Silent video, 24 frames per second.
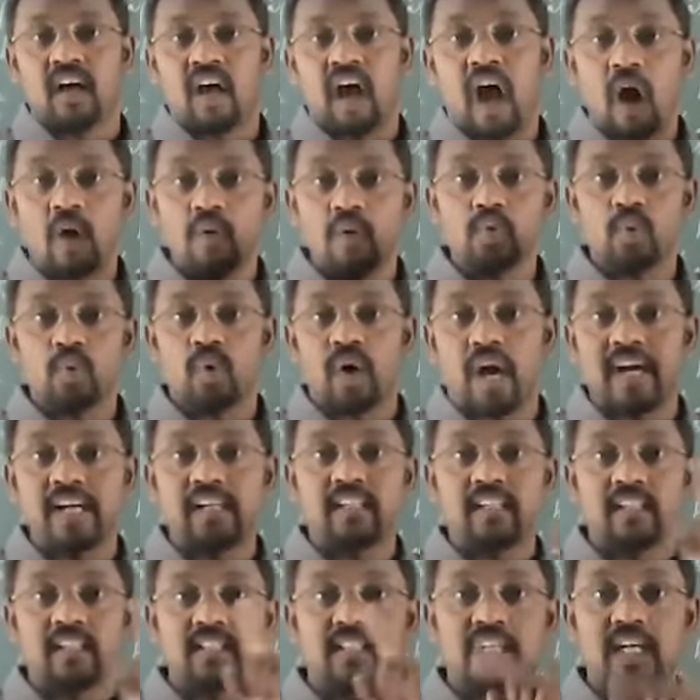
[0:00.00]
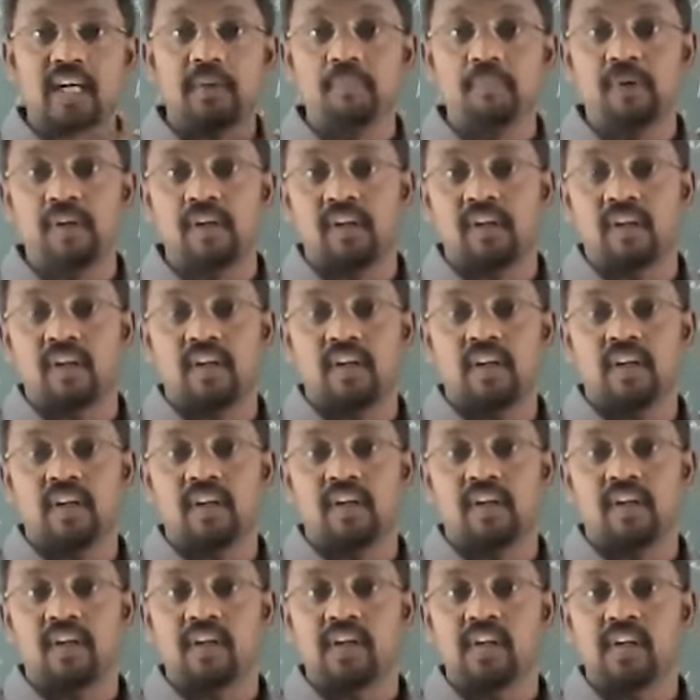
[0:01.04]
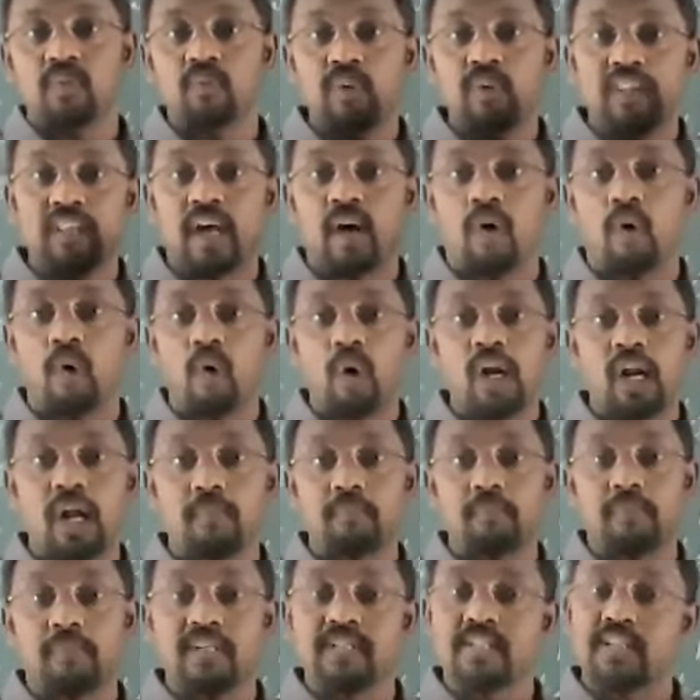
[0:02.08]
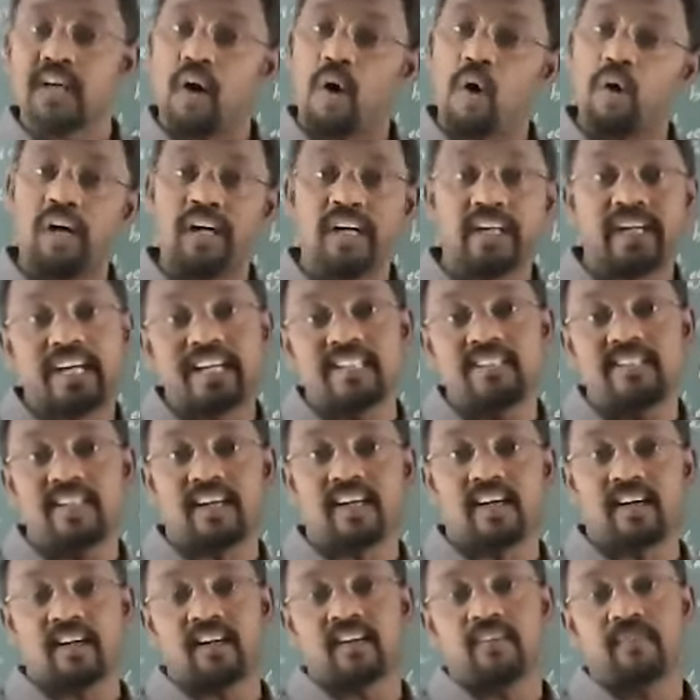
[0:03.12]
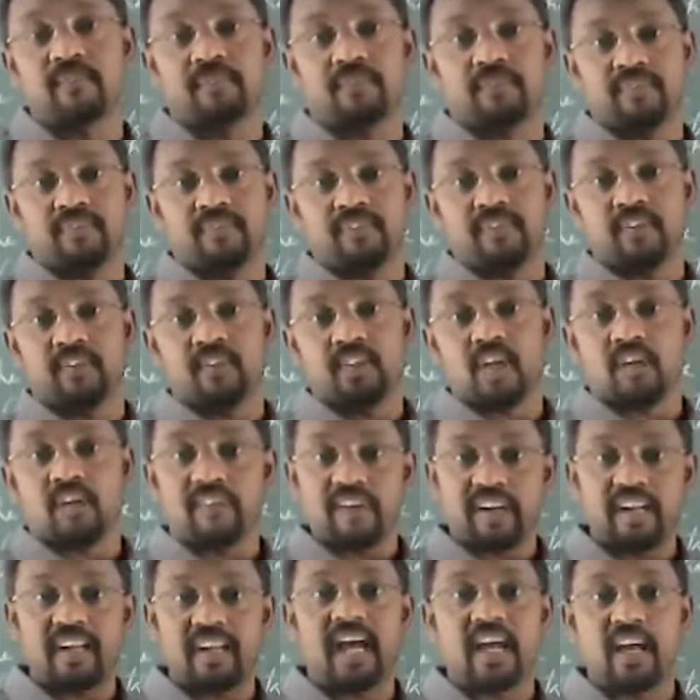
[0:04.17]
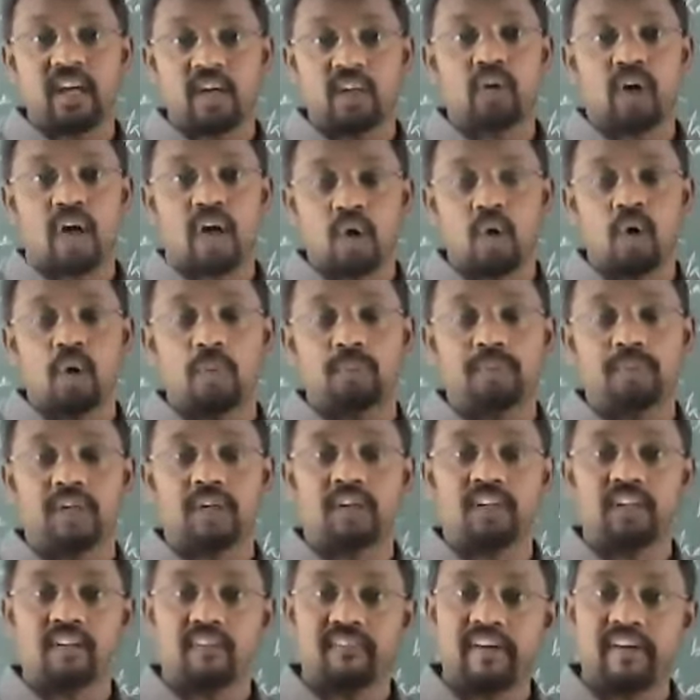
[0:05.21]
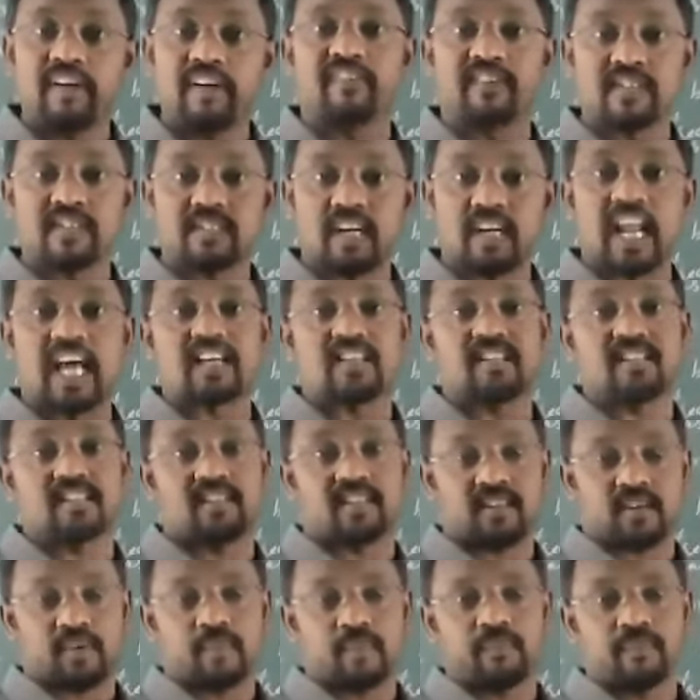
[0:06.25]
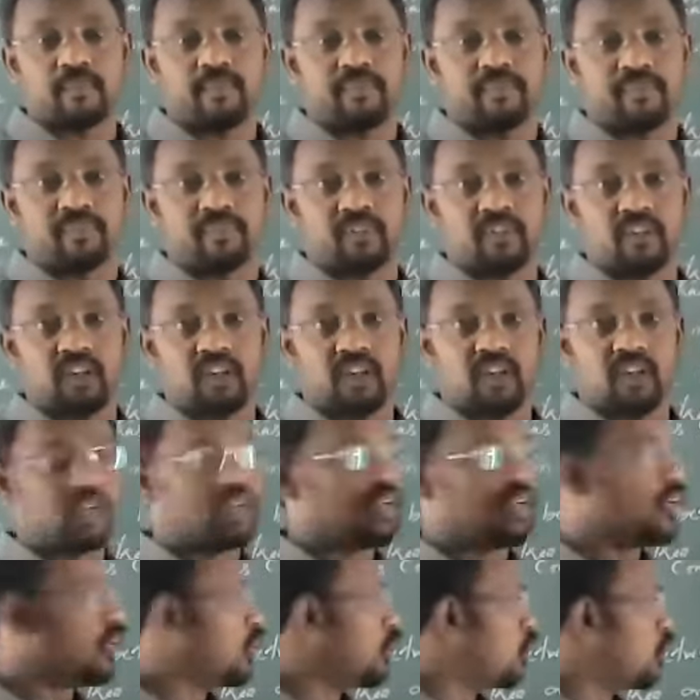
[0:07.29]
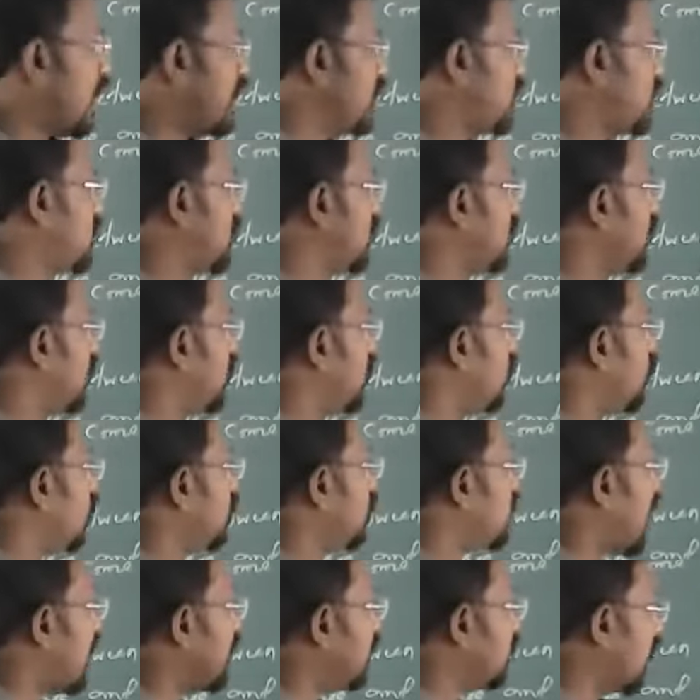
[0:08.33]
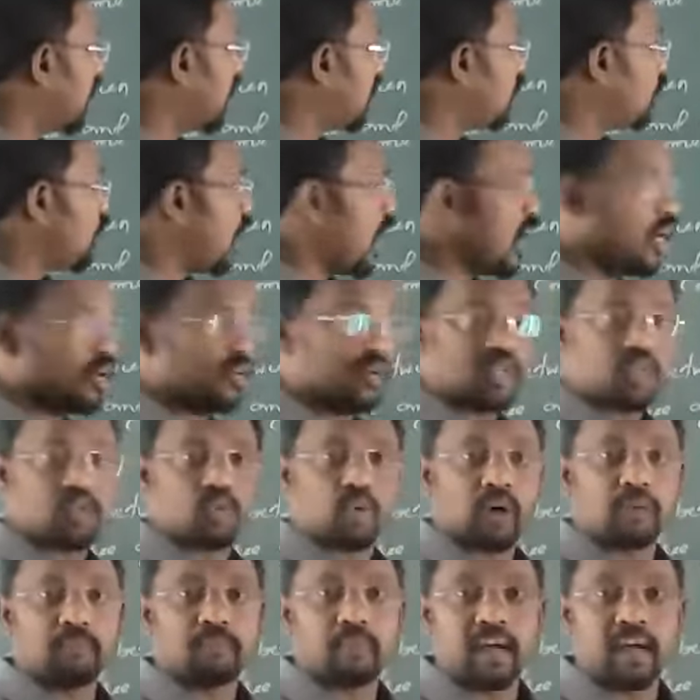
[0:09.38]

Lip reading: how to write the table with the whole numbers, already I said, I hope that in the very first class, right? Tan 30 value is 1